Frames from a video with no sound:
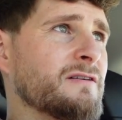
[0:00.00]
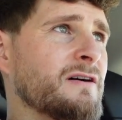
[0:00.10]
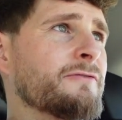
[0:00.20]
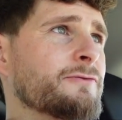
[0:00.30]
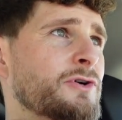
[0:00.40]

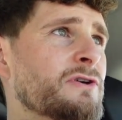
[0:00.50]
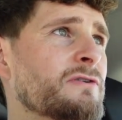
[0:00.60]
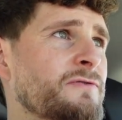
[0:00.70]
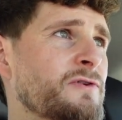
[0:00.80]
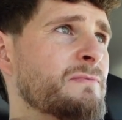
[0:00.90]
after a
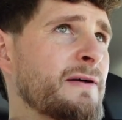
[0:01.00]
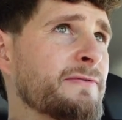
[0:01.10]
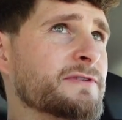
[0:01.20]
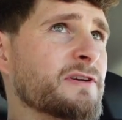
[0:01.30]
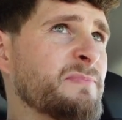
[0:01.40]
good few
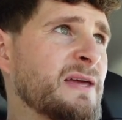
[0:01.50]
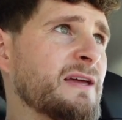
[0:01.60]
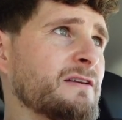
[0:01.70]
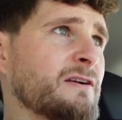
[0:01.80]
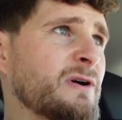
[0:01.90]
months of
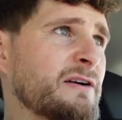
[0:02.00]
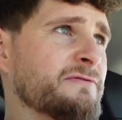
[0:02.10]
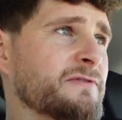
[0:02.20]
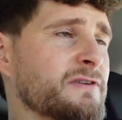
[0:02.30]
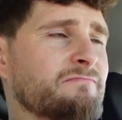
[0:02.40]
being an
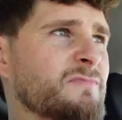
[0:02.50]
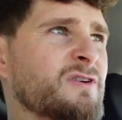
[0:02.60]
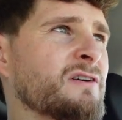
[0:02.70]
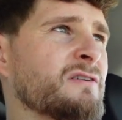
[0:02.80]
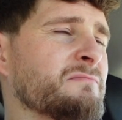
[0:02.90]
OF
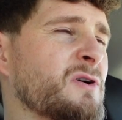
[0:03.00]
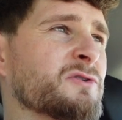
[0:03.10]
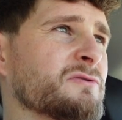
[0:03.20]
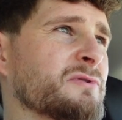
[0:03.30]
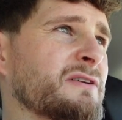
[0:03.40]
girl,
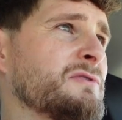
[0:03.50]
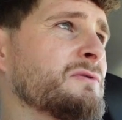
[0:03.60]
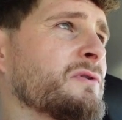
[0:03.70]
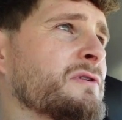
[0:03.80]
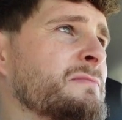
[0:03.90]
model, whatever you
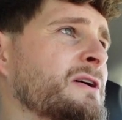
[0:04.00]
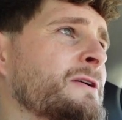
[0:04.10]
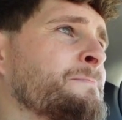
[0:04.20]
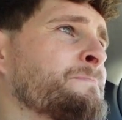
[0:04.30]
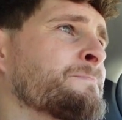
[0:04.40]
call them.
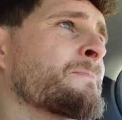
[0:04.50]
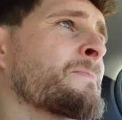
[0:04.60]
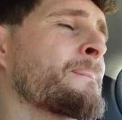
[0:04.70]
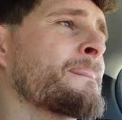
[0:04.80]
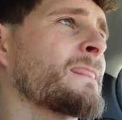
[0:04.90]

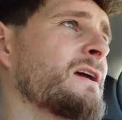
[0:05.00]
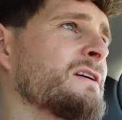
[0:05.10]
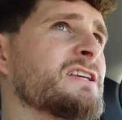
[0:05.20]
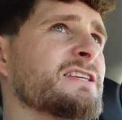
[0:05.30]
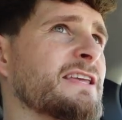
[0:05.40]

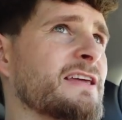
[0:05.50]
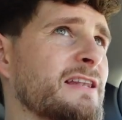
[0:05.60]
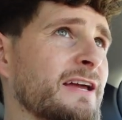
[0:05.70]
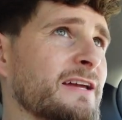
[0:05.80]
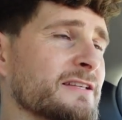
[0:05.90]
She said that,
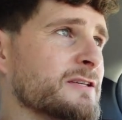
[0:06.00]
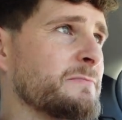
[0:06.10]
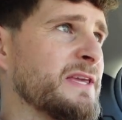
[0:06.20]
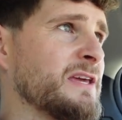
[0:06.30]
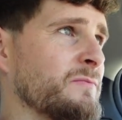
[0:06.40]
like, to
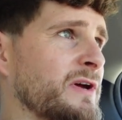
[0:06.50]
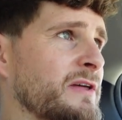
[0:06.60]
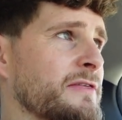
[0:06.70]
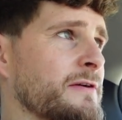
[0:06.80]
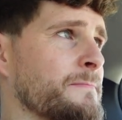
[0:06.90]
begin
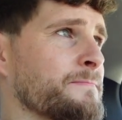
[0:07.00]
with,